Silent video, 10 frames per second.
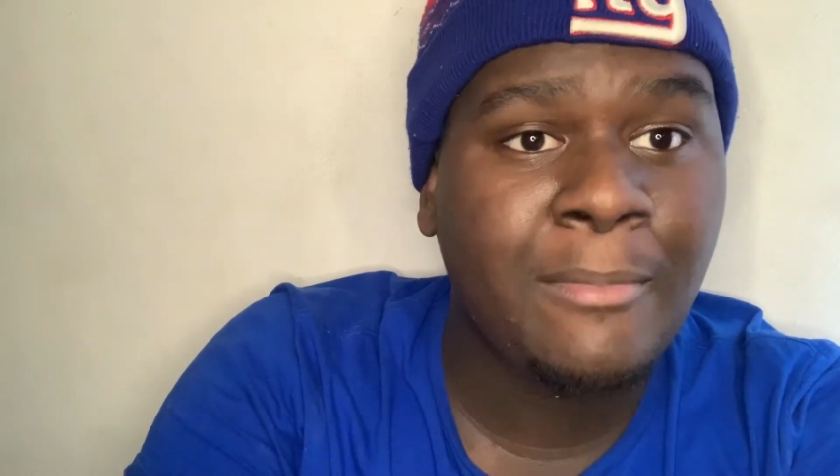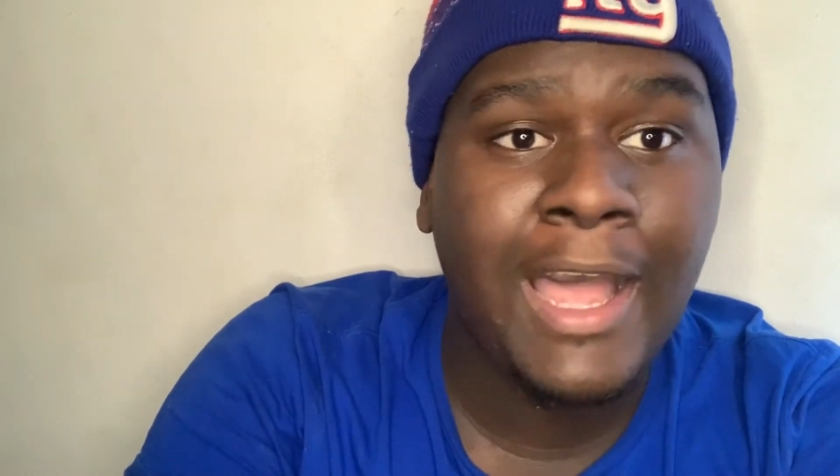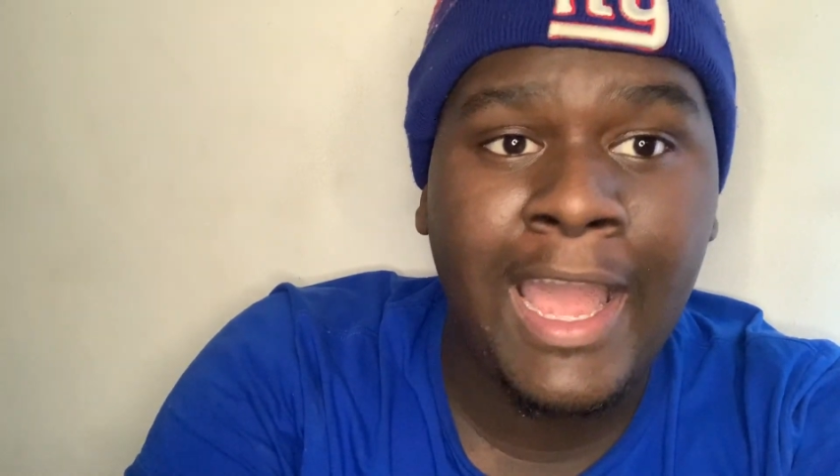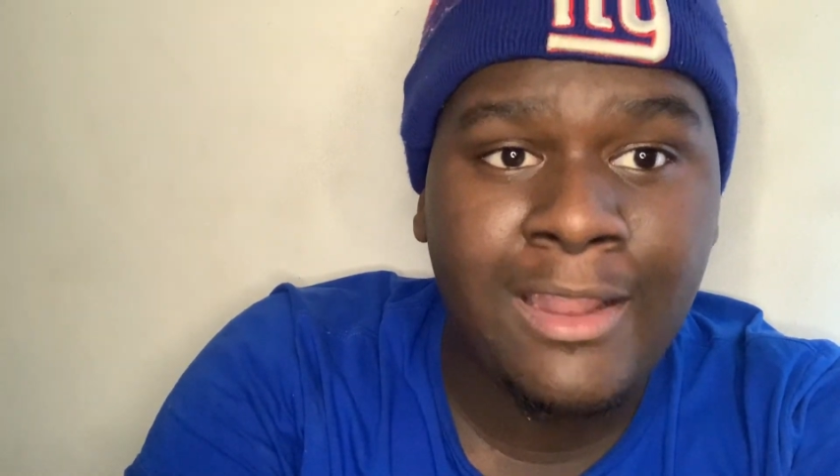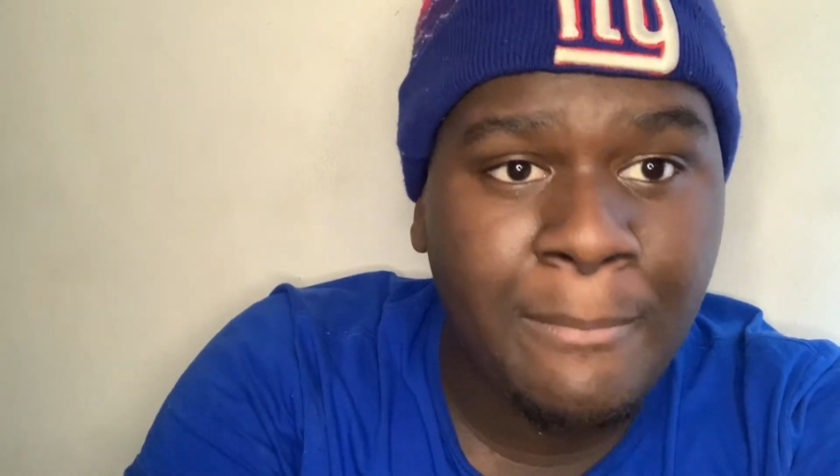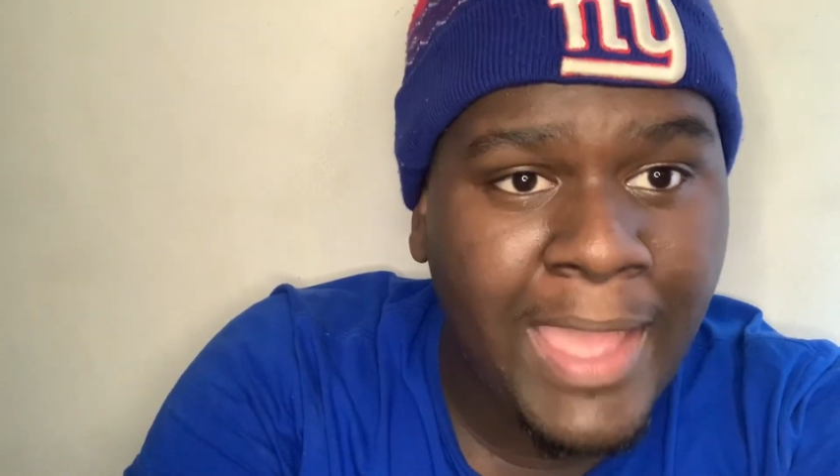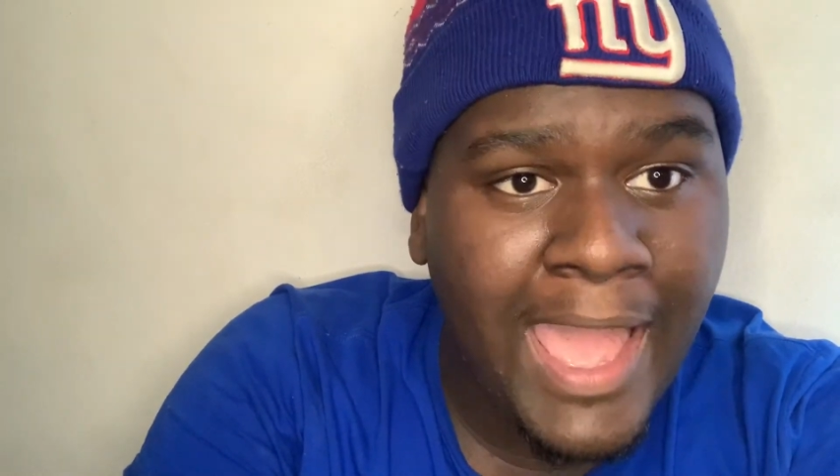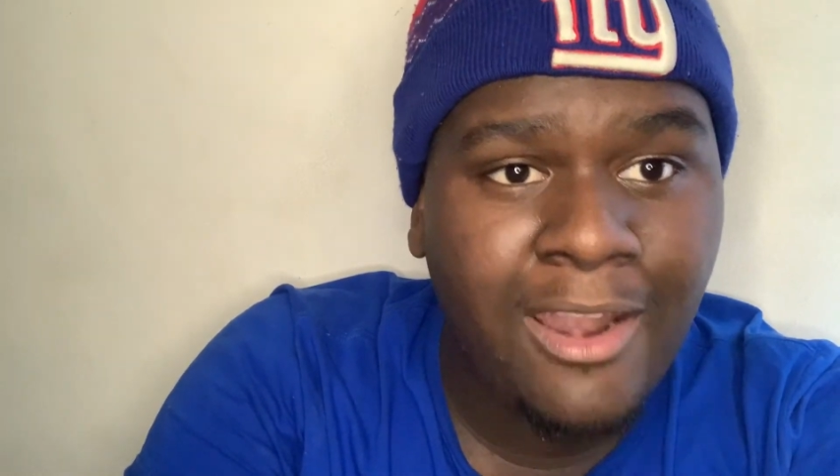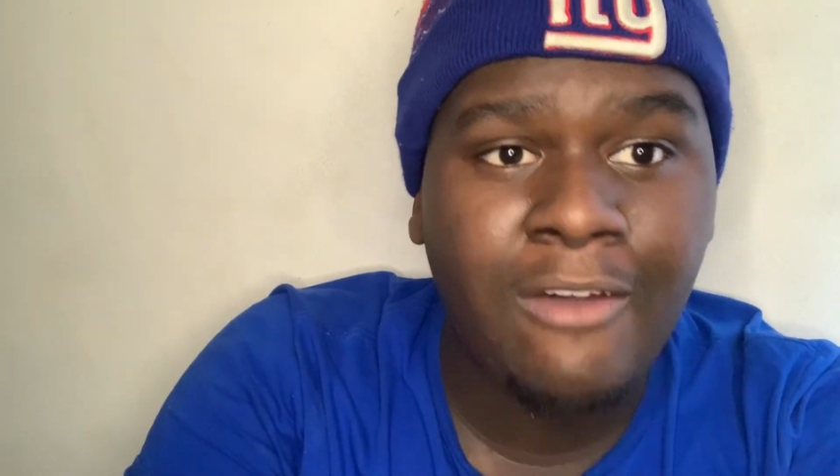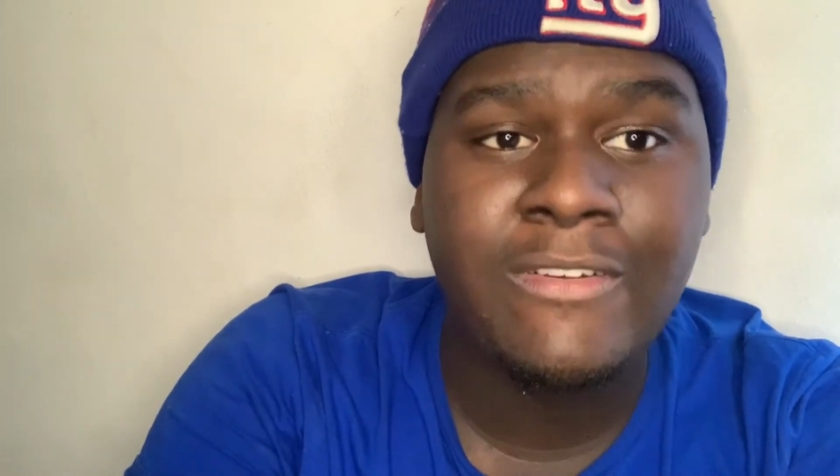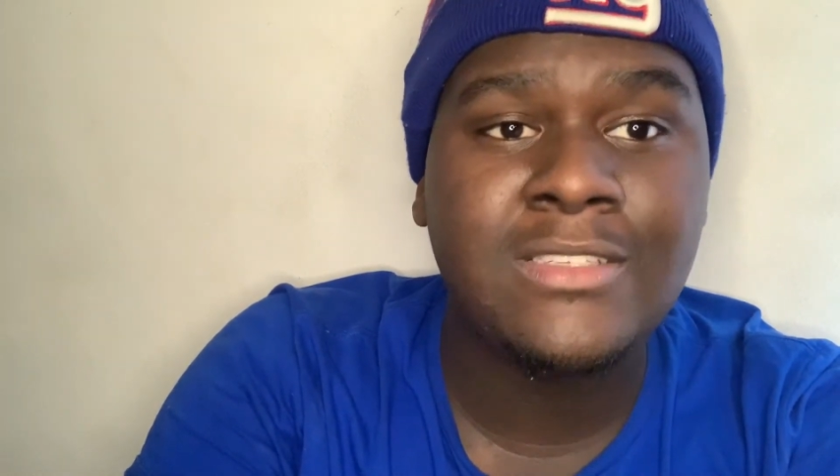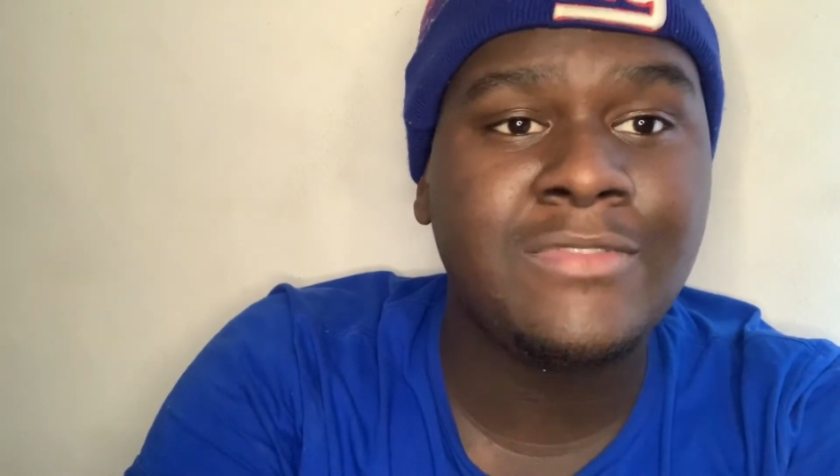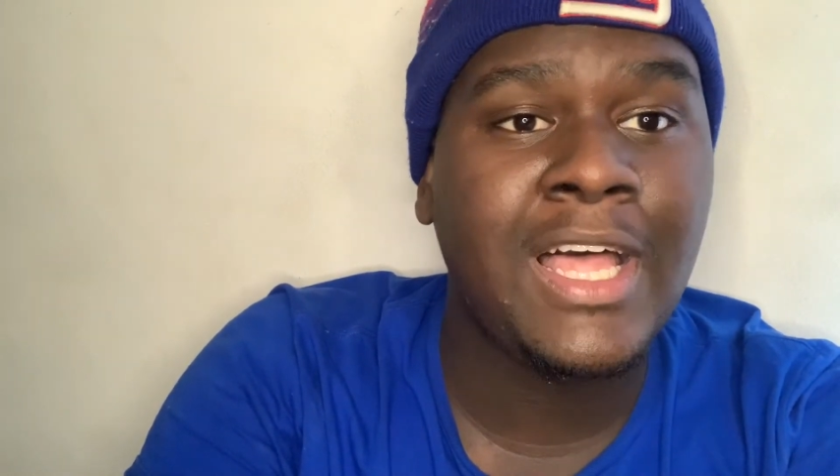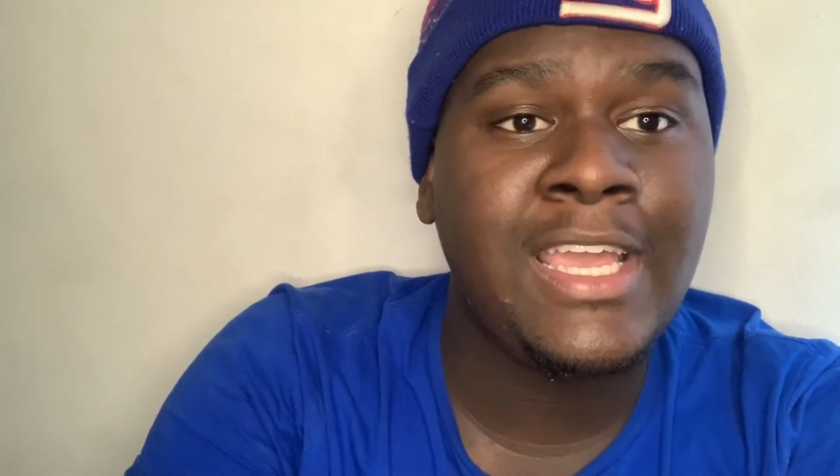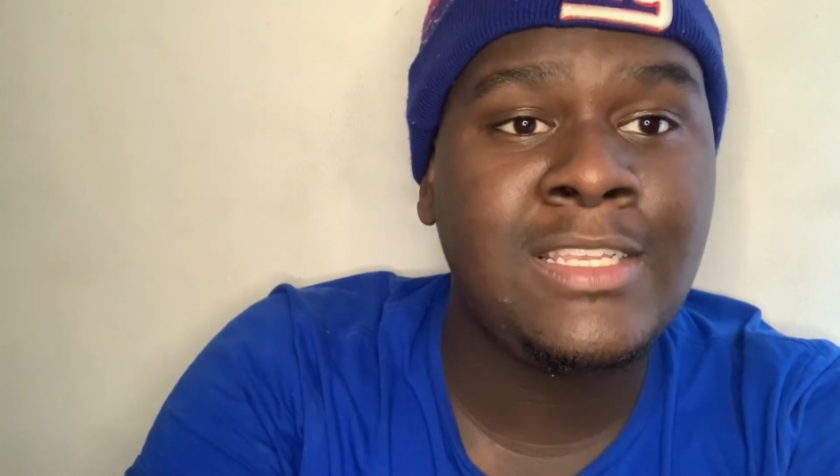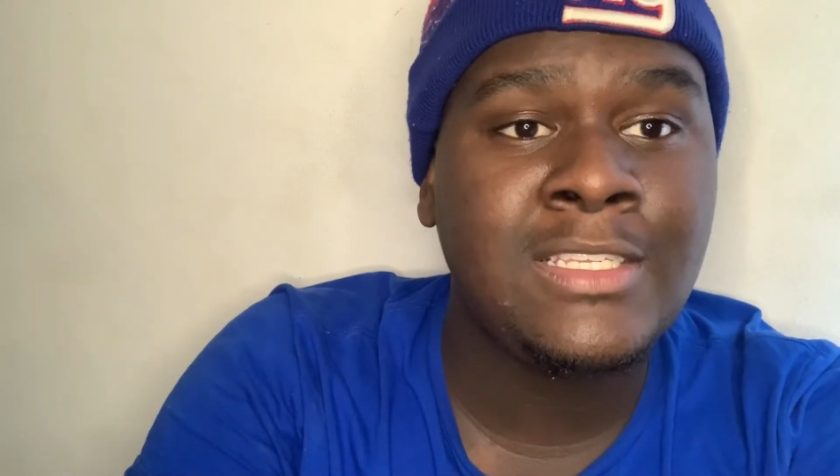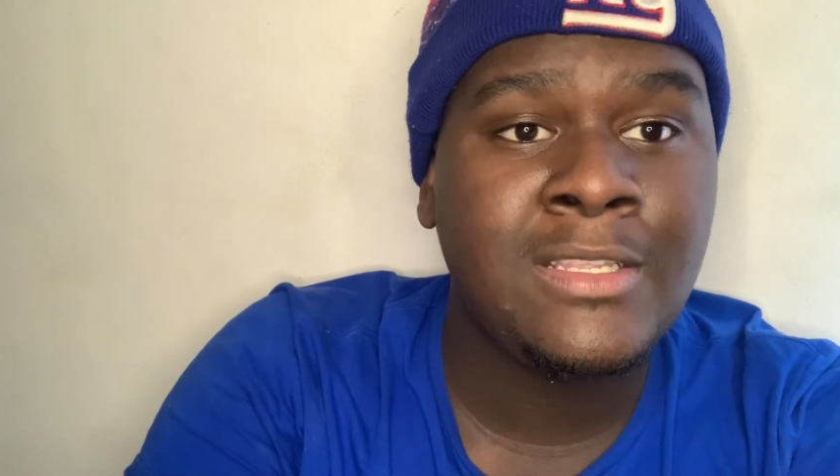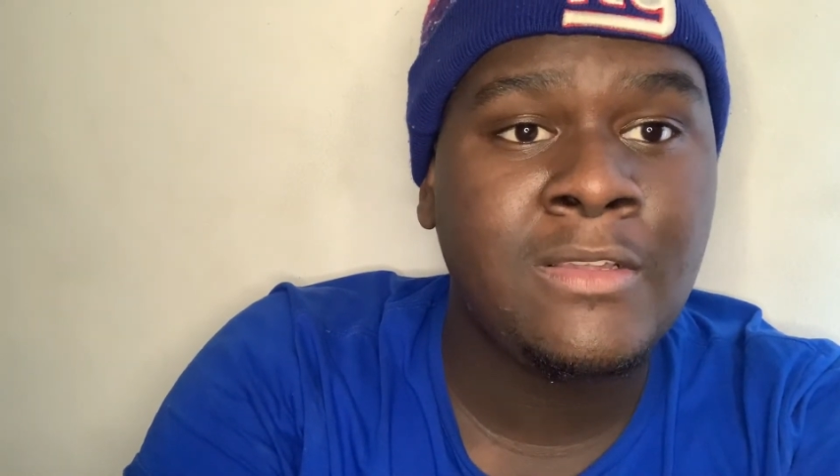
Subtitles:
behind a bad offensive line,